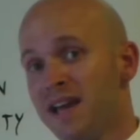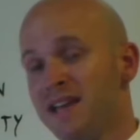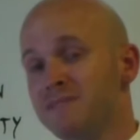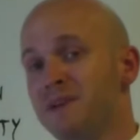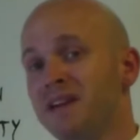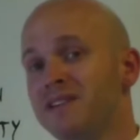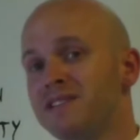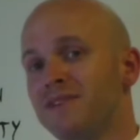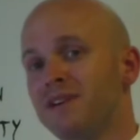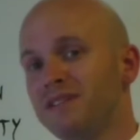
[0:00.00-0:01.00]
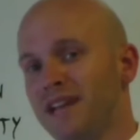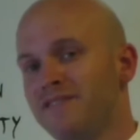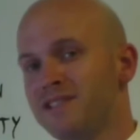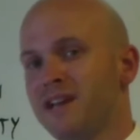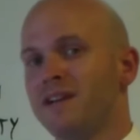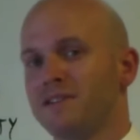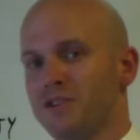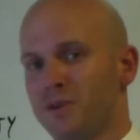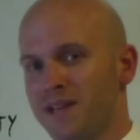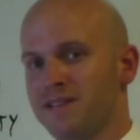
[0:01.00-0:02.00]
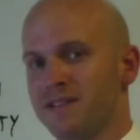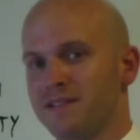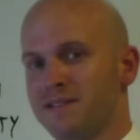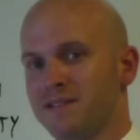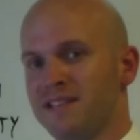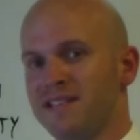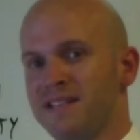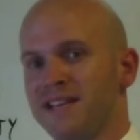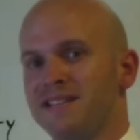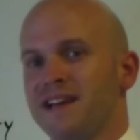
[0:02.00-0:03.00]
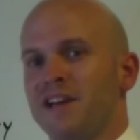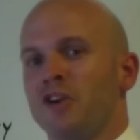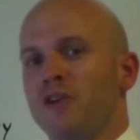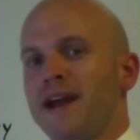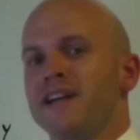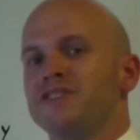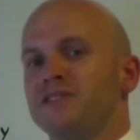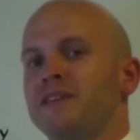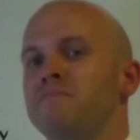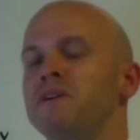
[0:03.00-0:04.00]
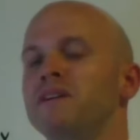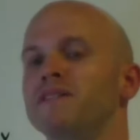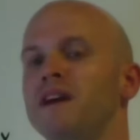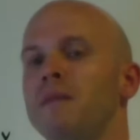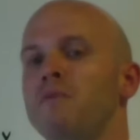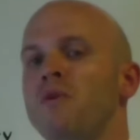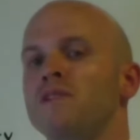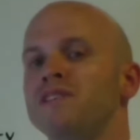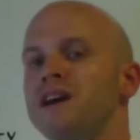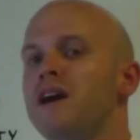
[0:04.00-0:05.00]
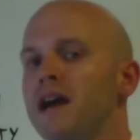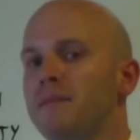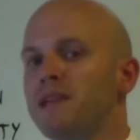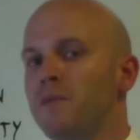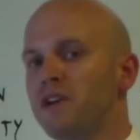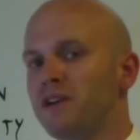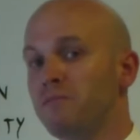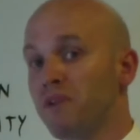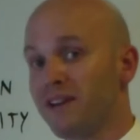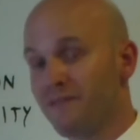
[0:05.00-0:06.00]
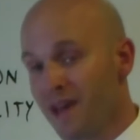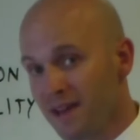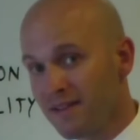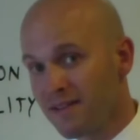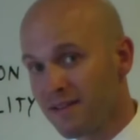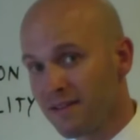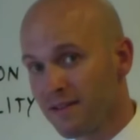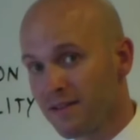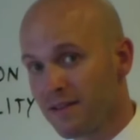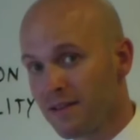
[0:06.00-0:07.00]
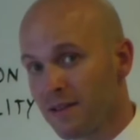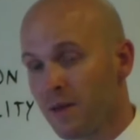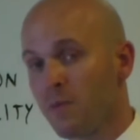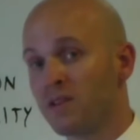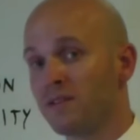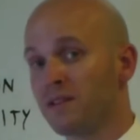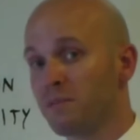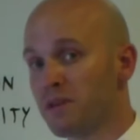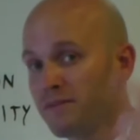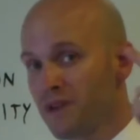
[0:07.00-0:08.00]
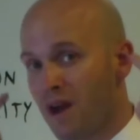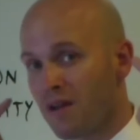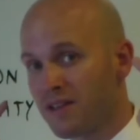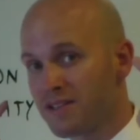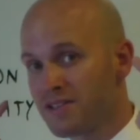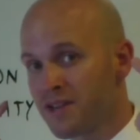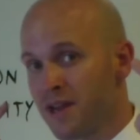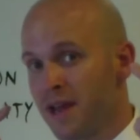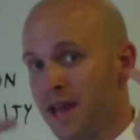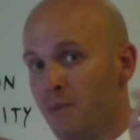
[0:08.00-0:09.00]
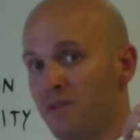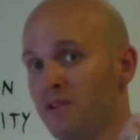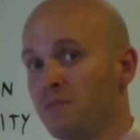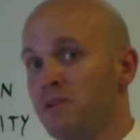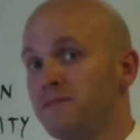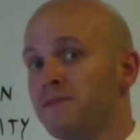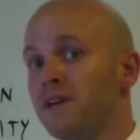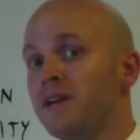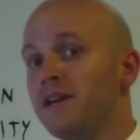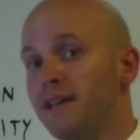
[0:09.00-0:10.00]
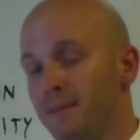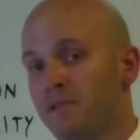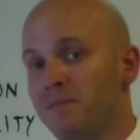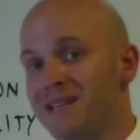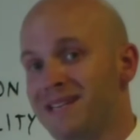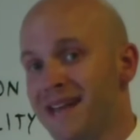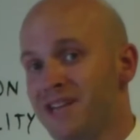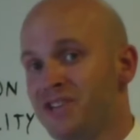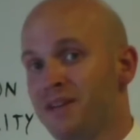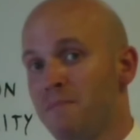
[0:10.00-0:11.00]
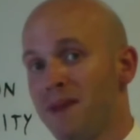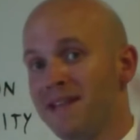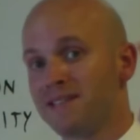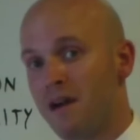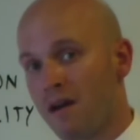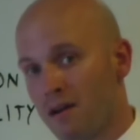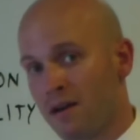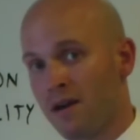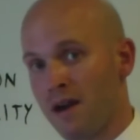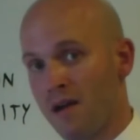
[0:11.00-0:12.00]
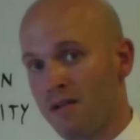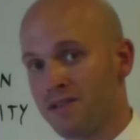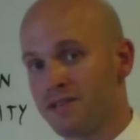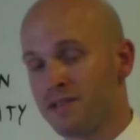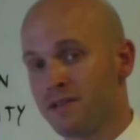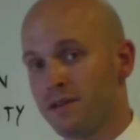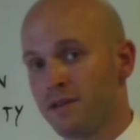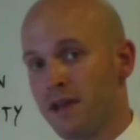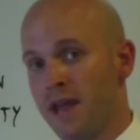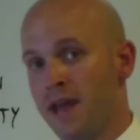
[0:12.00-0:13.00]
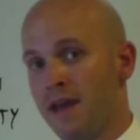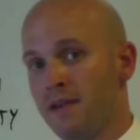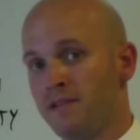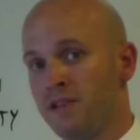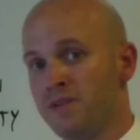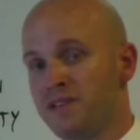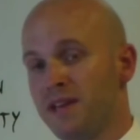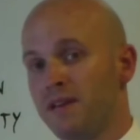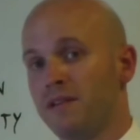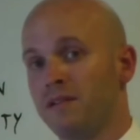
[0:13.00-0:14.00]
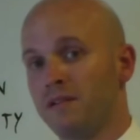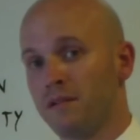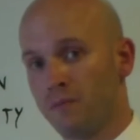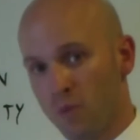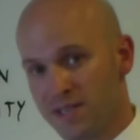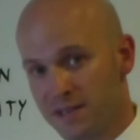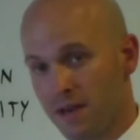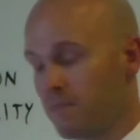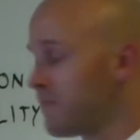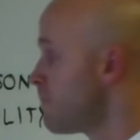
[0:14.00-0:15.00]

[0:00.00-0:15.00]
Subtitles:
is because of our lifestyle choices. These things that gradually build up over time that we could prevent with a little bit of knowledge, with a little bit of implementation based on our knowledge and using wisdom,